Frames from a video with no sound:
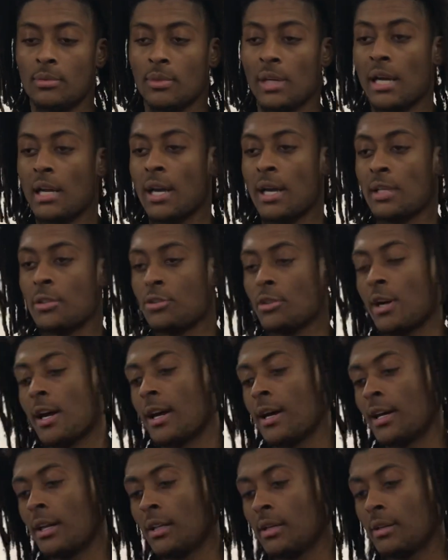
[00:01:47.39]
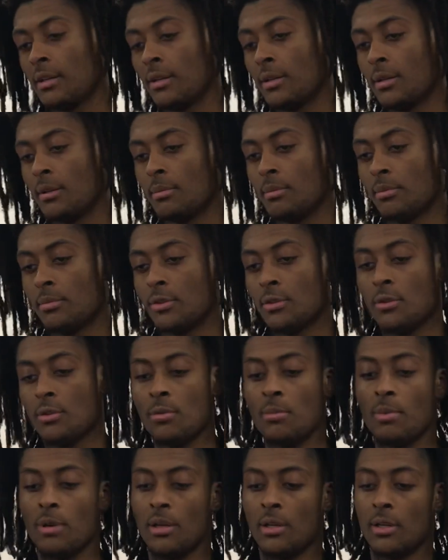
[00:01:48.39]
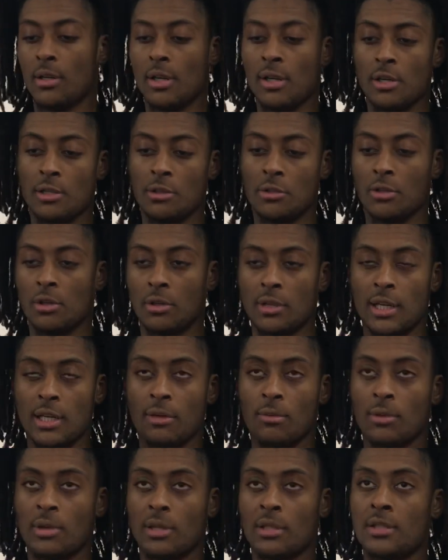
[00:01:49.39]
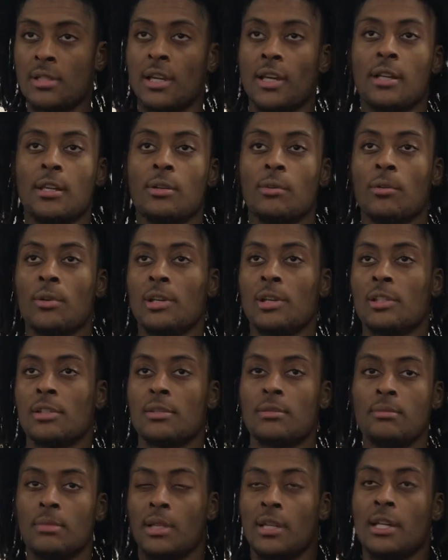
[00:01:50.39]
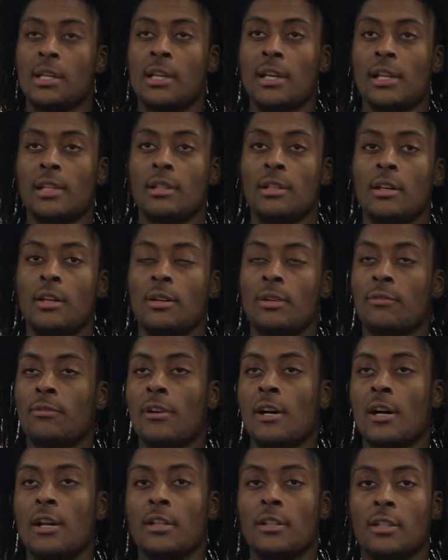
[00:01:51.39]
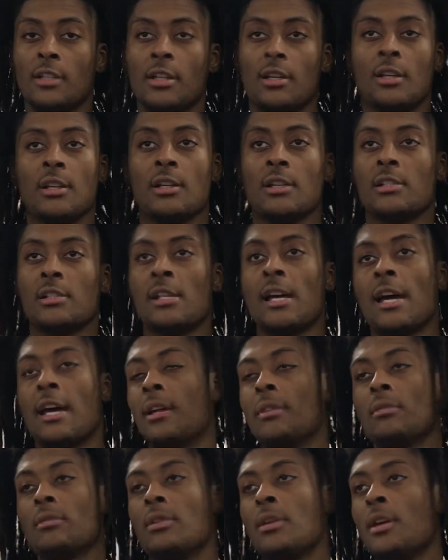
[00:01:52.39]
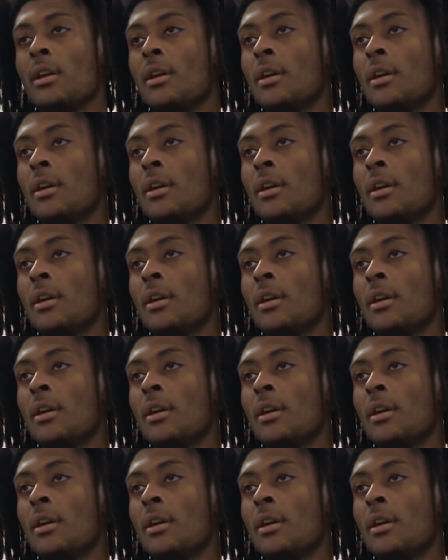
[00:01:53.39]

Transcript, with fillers: I, I tried um, too, but you know they didn't want to take any risks me getting out there falling again because I hadn't